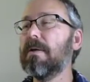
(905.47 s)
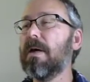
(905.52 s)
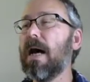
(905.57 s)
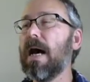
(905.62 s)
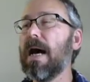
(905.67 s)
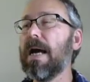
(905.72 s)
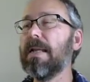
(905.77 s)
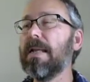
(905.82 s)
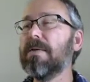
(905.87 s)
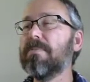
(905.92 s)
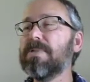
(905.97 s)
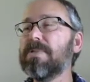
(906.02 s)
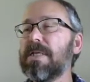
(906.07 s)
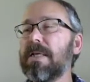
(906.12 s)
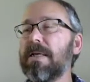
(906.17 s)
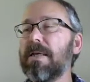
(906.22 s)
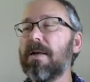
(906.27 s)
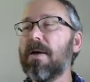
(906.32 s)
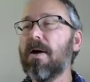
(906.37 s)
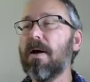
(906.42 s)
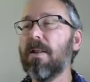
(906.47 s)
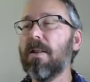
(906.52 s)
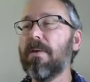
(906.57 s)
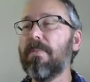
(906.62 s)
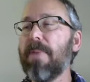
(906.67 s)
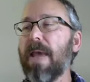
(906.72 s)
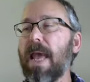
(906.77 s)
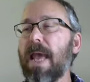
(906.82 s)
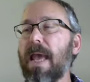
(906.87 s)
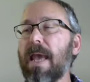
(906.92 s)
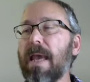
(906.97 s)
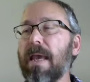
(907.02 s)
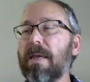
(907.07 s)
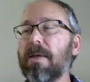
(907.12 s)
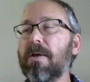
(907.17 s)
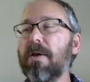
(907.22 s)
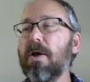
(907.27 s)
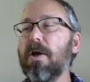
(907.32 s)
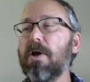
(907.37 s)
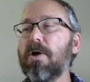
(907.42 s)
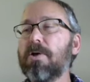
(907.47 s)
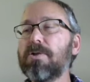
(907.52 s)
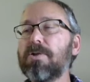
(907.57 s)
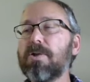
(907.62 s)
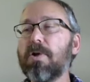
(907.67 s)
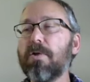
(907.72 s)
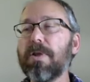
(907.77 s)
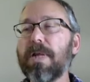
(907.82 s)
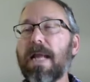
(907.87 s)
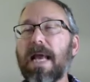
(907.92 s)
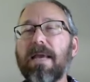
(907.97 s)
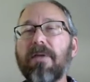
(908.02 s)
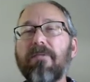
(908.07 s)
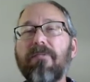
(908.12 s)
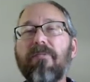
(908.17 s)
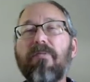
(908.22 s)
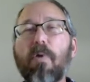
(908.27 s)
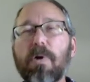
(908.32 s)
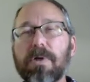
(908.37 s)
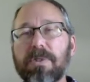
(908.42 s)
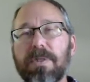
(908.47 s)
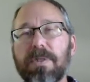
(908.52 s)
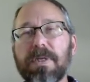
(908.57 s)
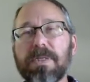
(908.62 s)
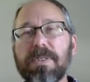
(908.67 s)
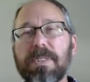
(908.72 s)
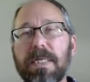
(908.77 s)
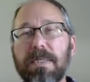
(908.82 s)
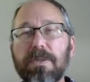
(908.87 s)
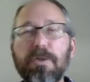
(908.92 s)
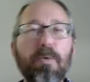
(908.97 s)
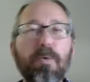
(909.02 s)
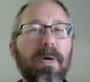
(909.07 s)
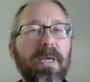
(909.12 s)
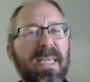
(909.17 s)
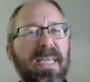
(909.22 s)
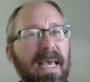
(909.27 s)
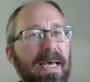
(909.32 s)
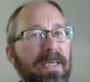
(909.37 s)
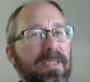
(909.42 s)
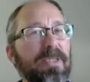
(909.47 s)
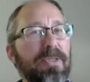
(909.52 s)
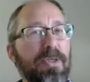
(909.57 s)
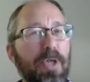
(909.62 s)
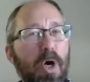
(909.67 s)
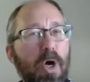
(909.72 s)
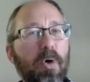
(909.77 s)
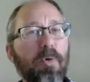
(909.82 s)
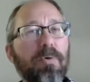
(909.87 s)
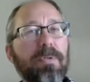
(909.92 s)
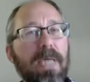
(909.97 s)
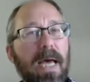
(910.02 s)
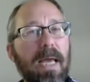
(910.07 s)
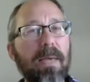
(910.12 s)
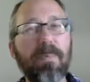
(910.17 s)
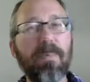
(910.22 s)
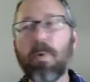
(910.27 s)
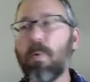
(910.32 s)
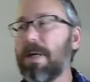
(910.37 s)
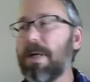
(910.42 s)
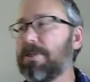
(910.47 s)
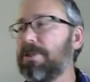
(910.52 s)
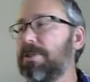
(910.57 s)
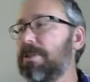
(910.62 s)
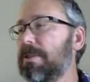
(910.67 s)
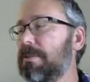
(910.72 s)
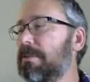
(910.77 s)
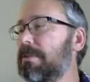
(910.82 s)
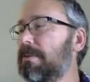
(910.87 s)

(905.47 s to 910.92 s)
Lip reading: items in column A so that I can force this into a yes/no type question.